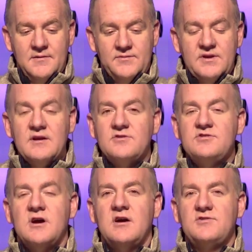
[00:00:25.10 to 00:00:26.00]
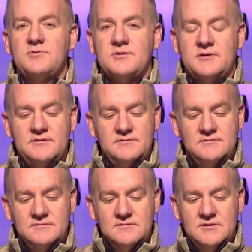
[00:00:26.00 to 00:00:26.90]
Take Joshua,
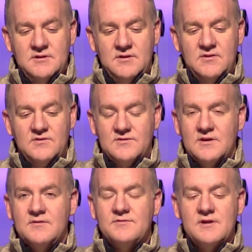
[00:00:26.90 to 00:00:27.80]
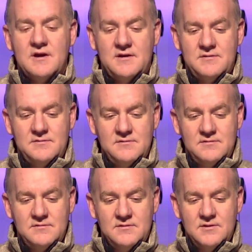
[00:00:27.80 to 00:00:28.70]
son of Nun,
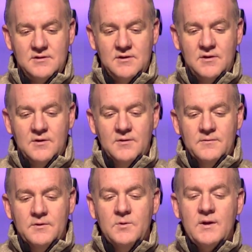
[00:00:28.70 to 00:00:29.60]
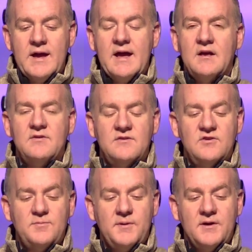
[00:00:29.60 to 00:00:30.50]
who has the
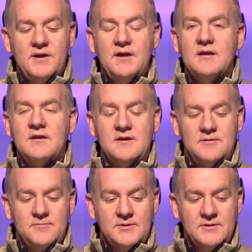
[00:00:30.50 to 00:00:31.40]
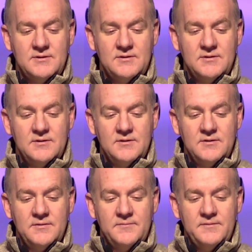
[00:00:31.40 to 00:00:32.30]
Spirit in him
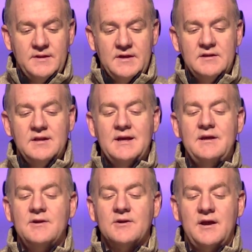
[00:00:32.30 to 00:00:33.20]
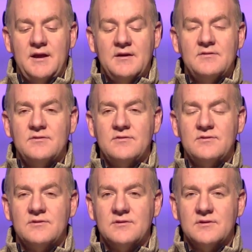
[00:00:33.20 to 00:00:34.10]
and lay your
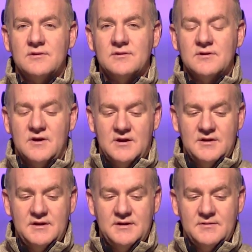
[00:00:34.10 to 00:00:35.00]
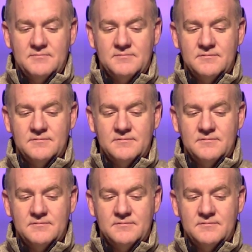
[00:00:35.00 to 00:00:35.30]
hands on him.